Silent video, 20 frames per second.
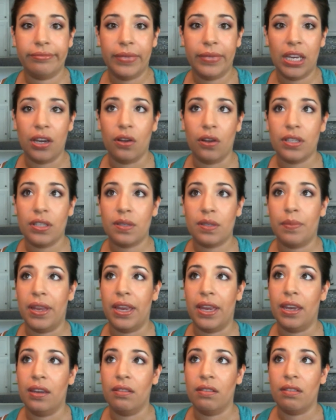it's
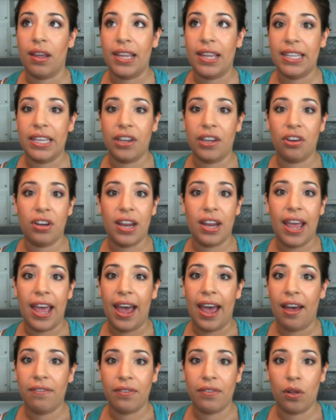been a year and a
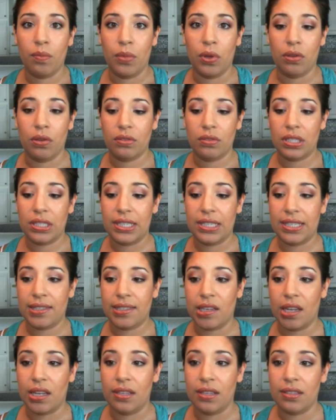half almost
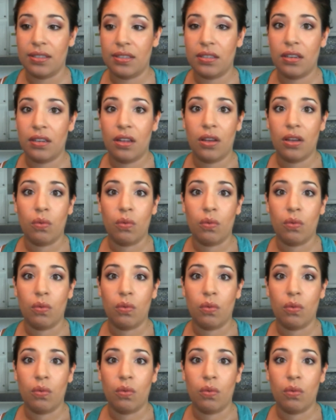since